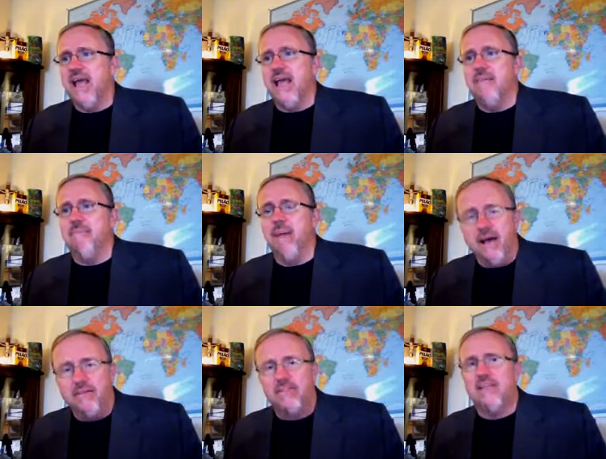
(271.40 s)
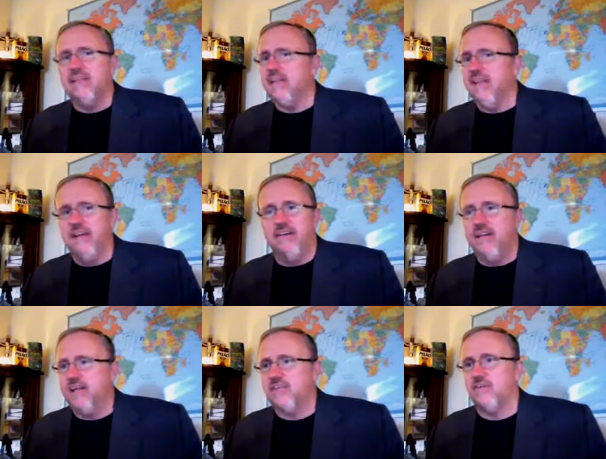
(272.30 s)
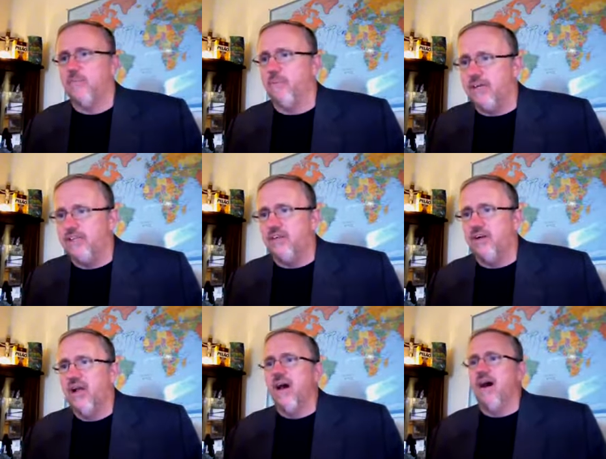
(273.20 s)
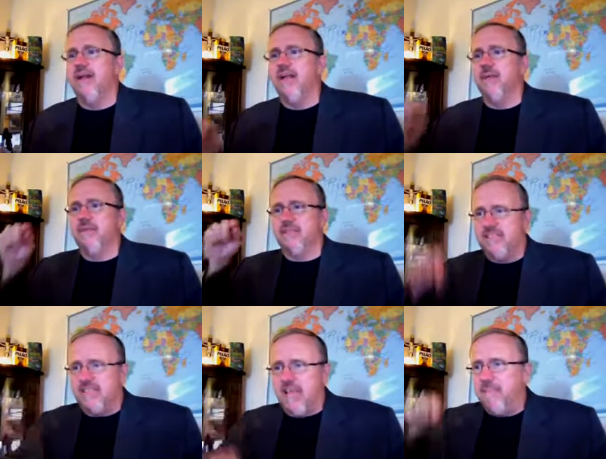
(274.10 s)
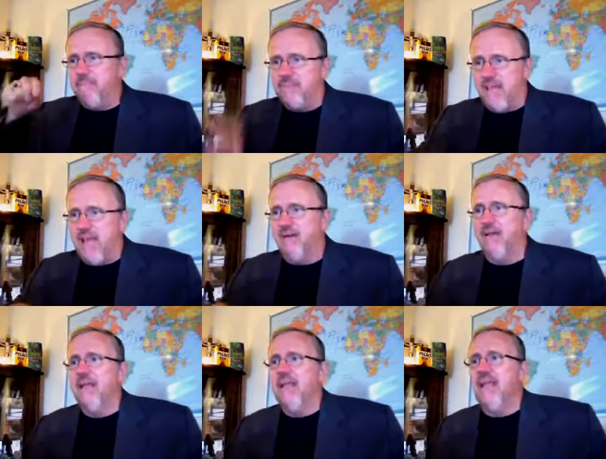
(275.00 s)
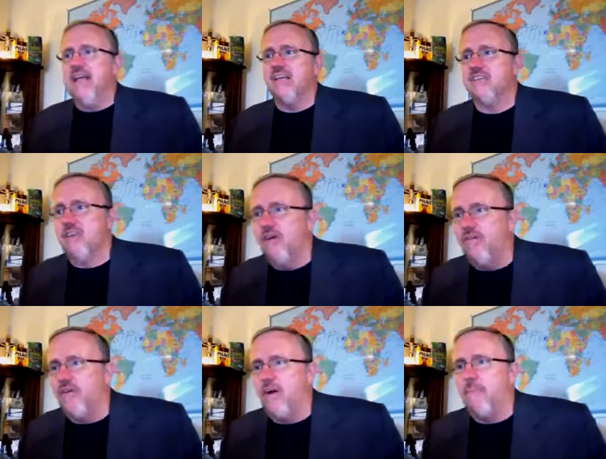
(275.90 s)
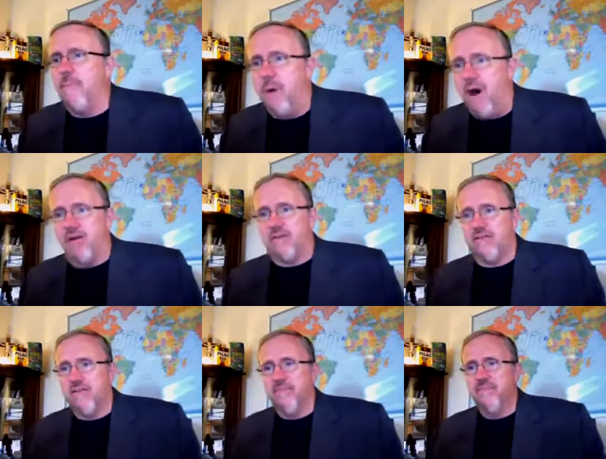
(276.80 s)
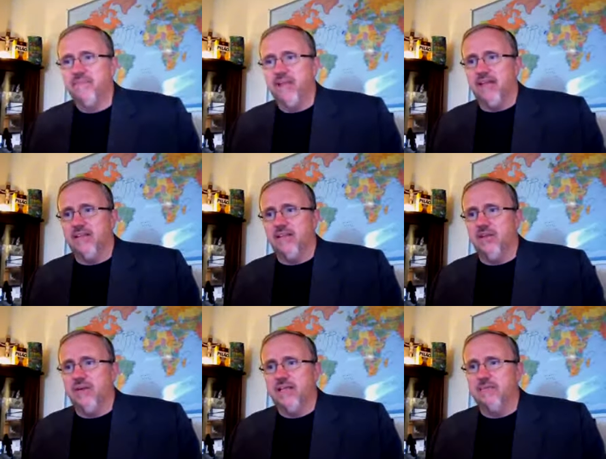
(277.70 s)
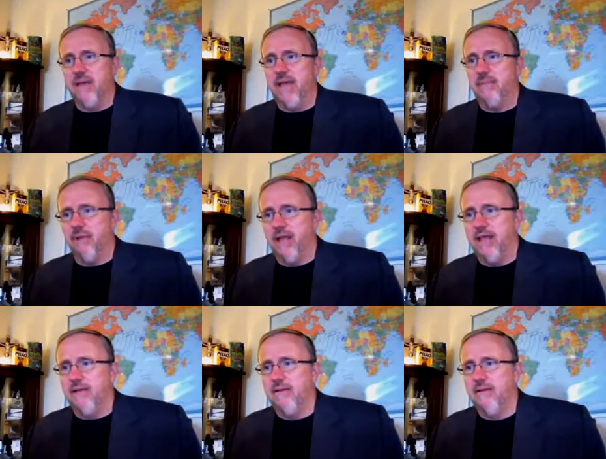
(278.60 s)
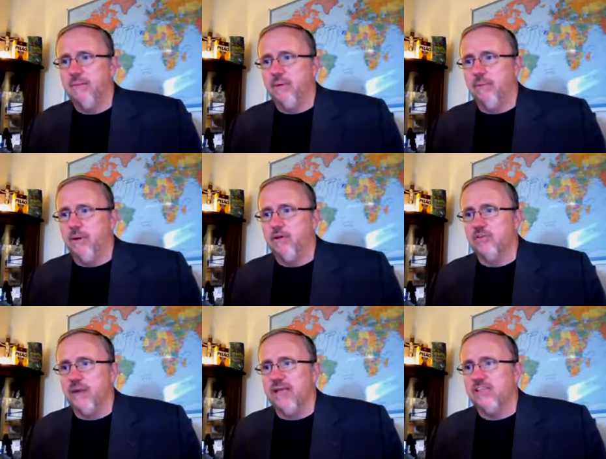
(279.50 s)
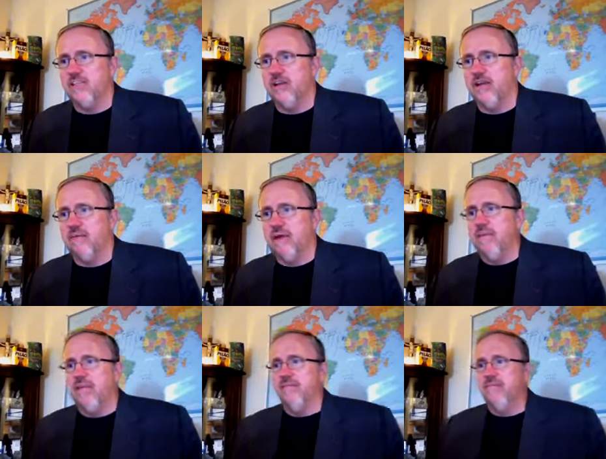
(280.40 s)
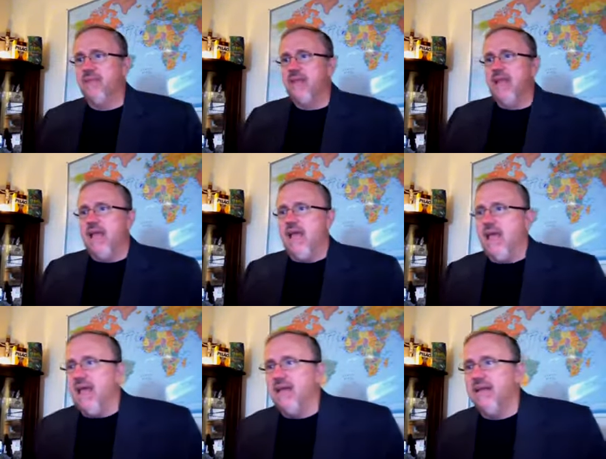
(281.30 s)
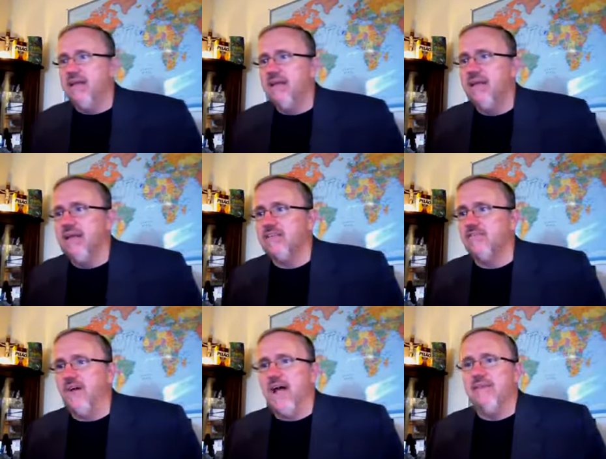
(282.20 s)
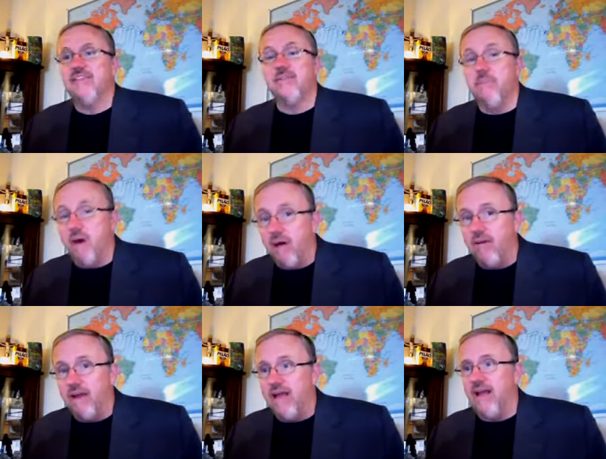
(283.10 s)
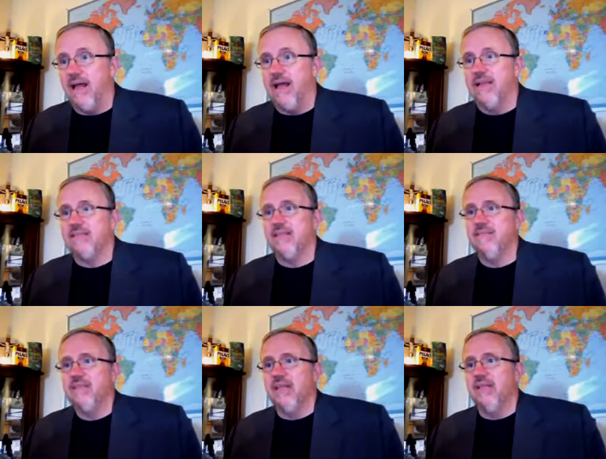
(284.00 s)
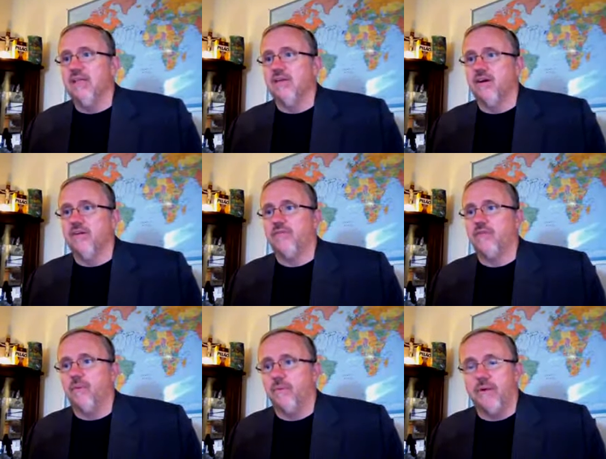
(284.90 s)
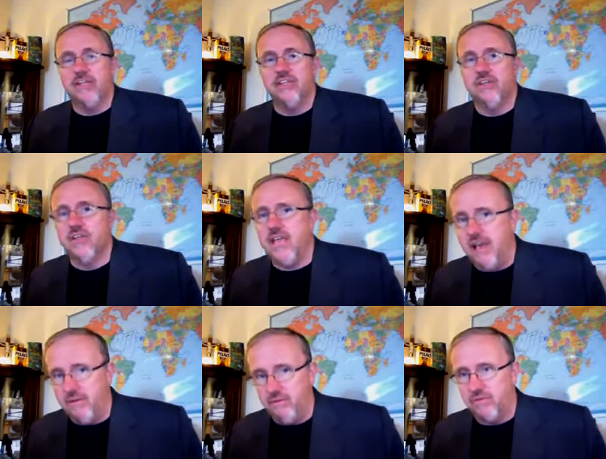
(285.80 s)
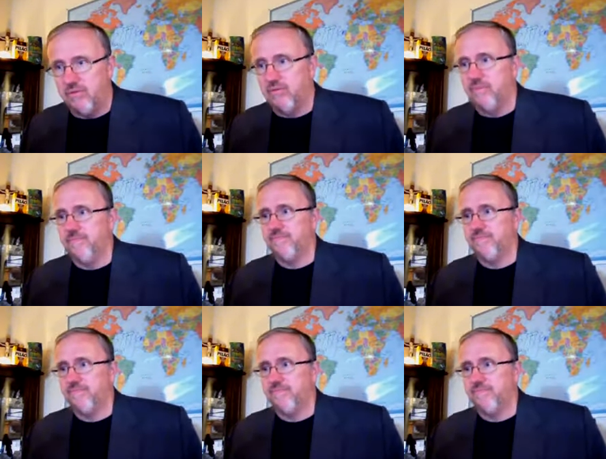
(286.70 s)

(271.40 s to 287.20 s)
and mounting international pressure on him to step down. He has so far balked at the U.S. backed plan proposed by Saudi Arabia and its five smaller allies in the Gulf Cooperation Council